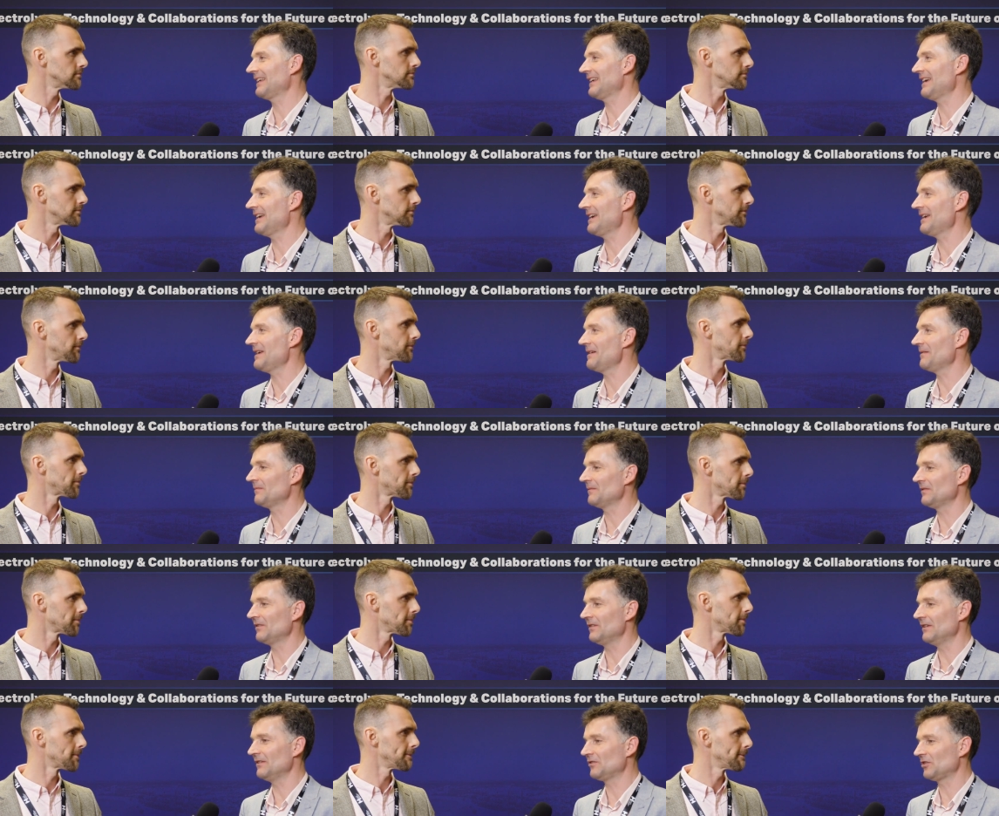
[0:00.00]
Speaker 1: uh,
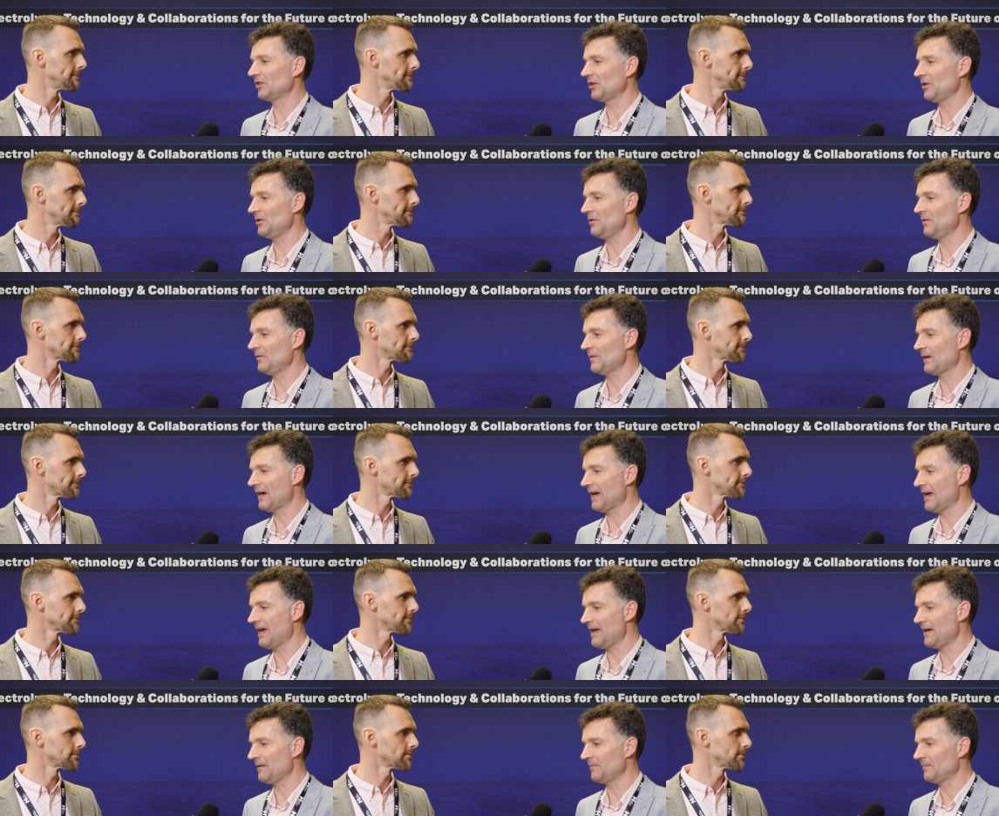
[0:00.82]
to
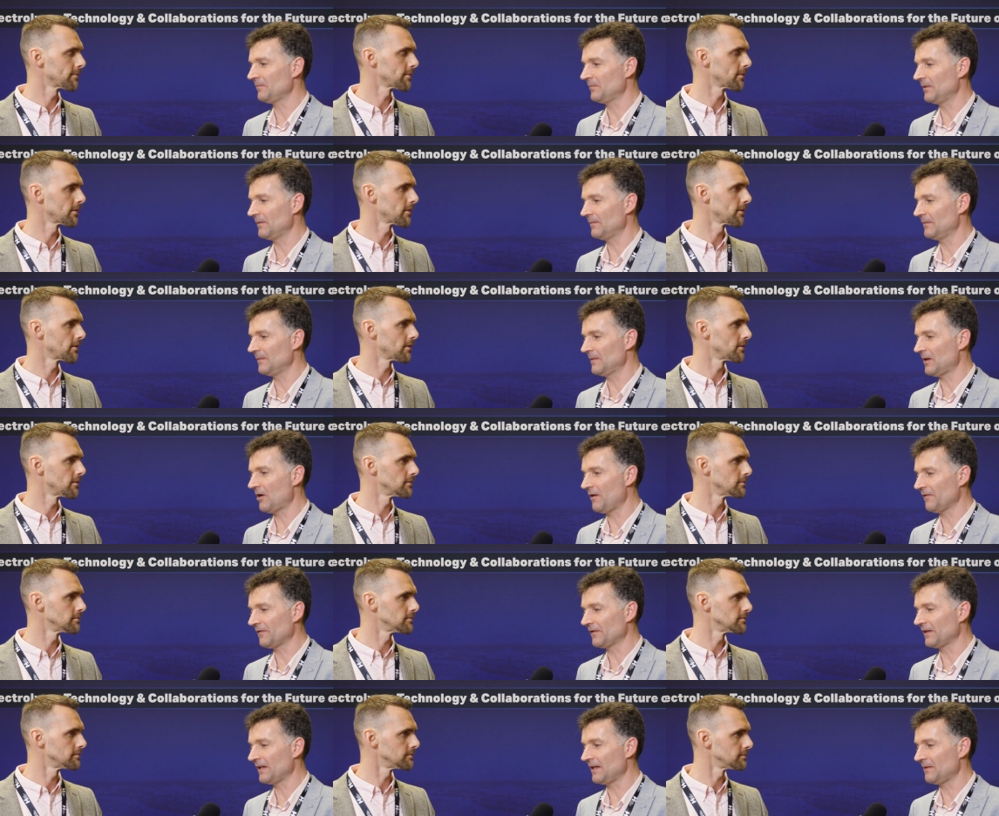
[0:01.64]
uh,
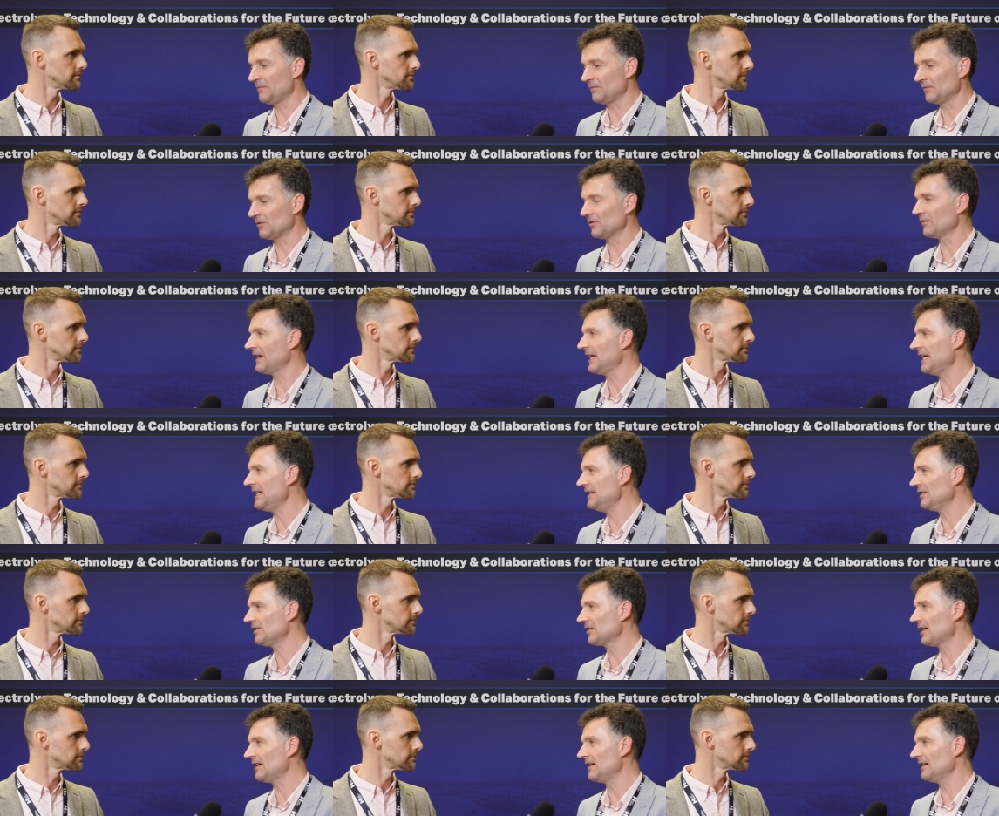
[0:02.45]
offer sort of
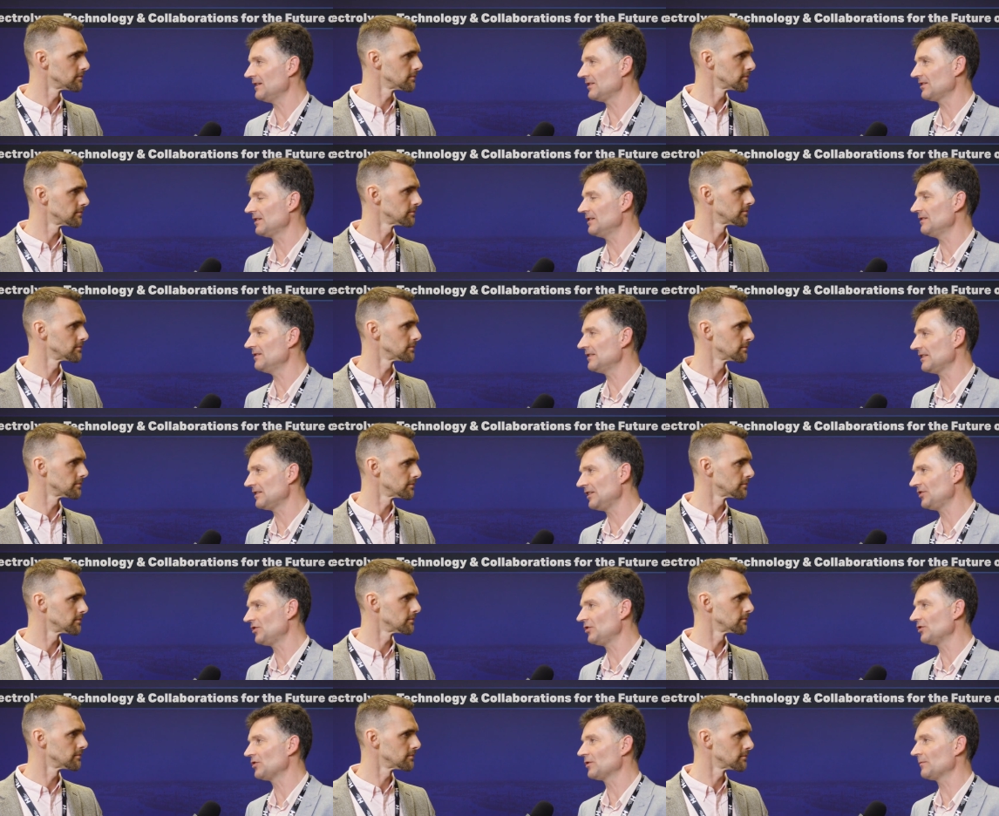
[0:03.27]
insights and
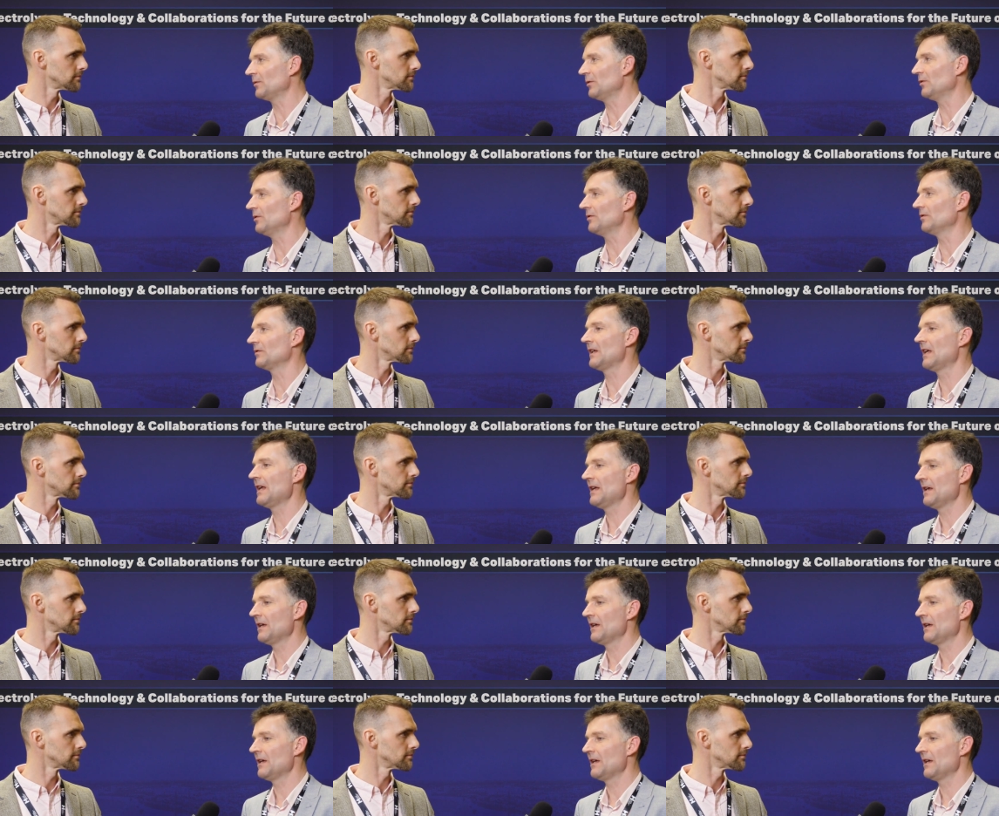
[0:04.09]
decision support